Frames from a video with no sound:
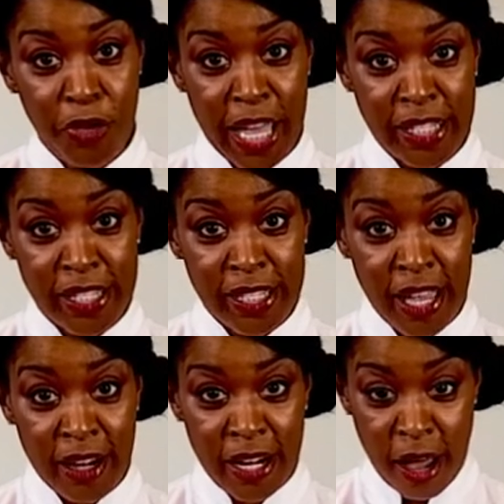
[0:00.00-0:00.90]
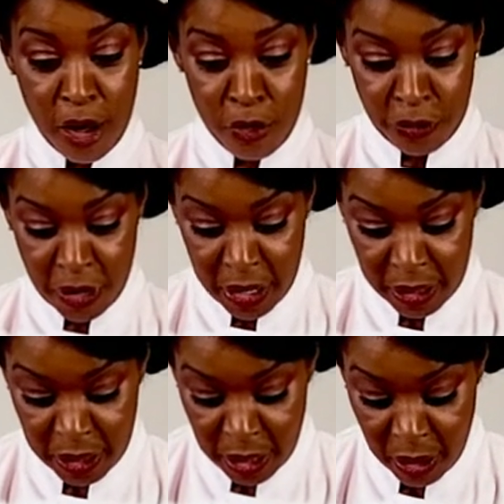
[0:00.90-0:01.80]
forget to turn it over
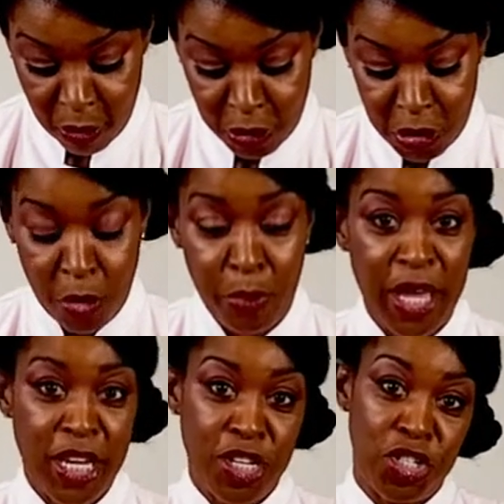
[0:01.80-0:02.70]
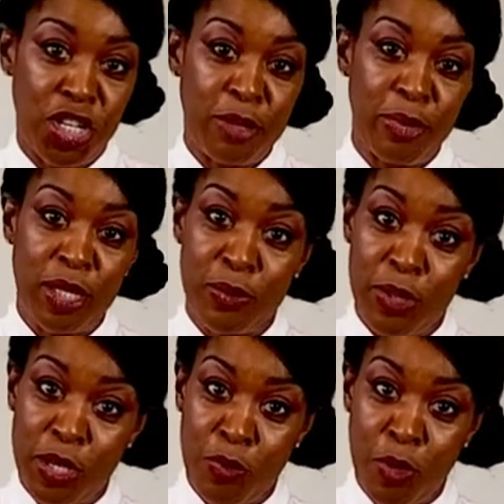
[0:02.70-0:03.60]
onto your baking sheet because
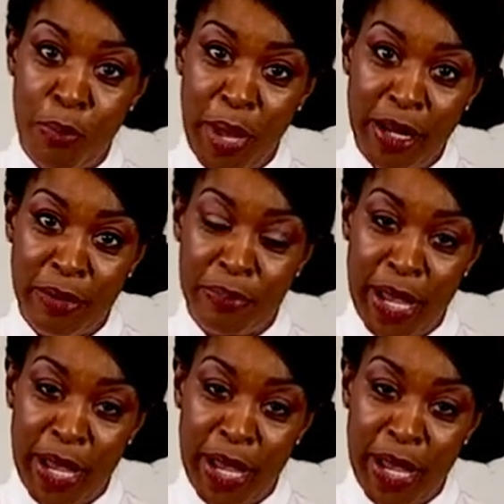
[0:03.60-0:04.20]
we don't want pen,